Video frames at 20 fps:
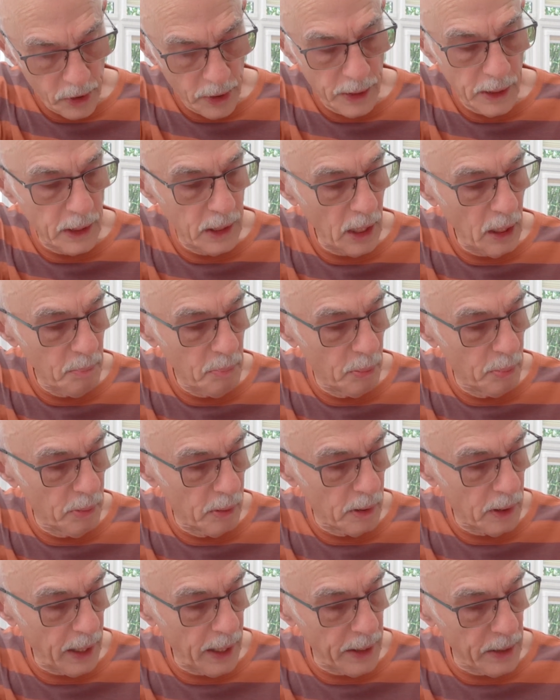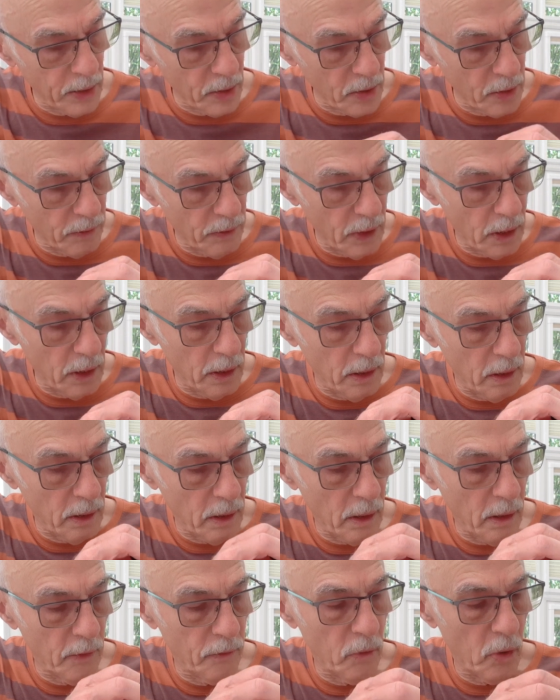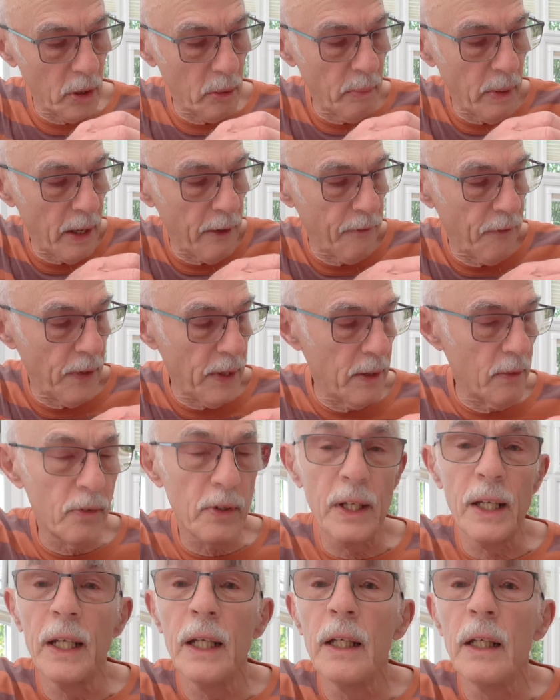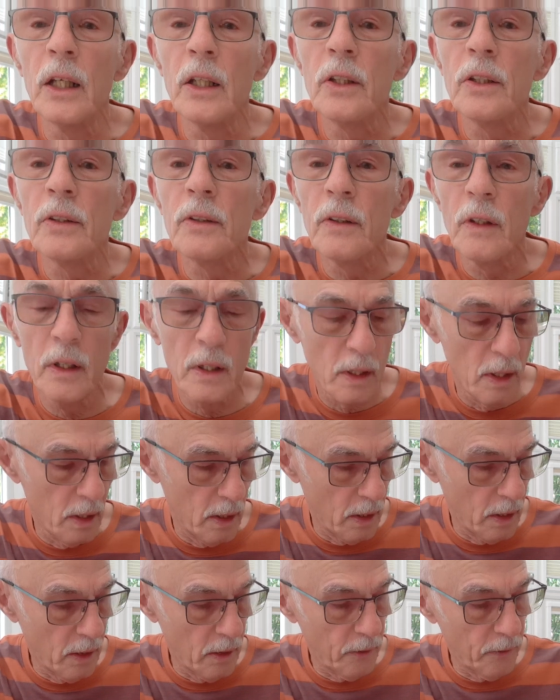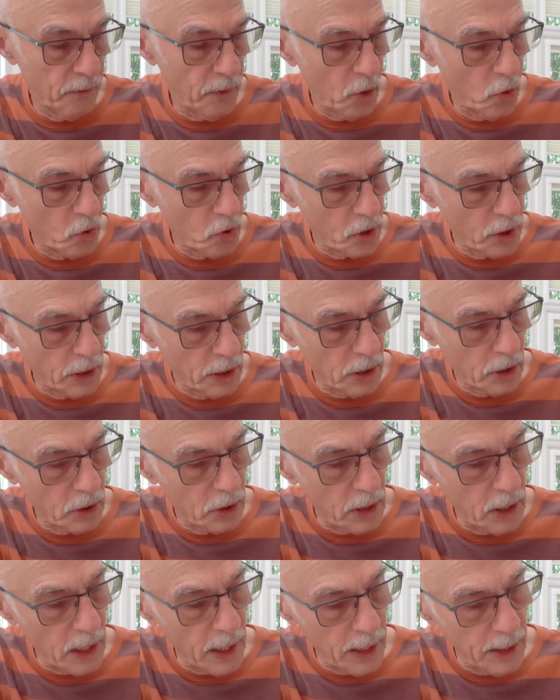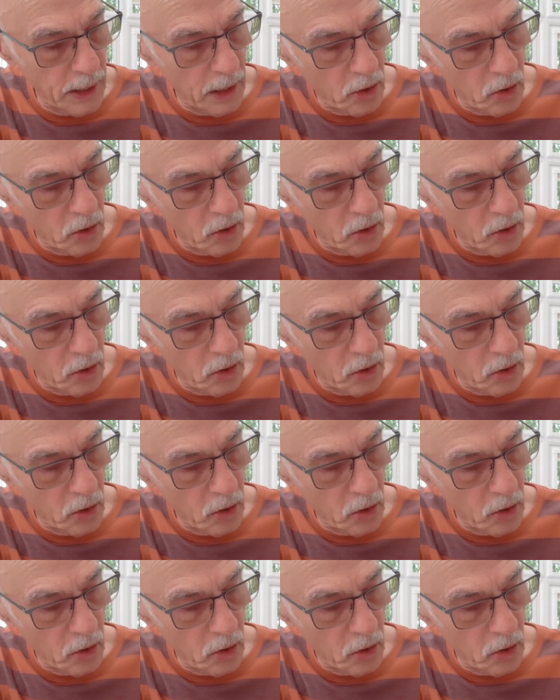in the capable hands of one of my favourite English folk singers, a lady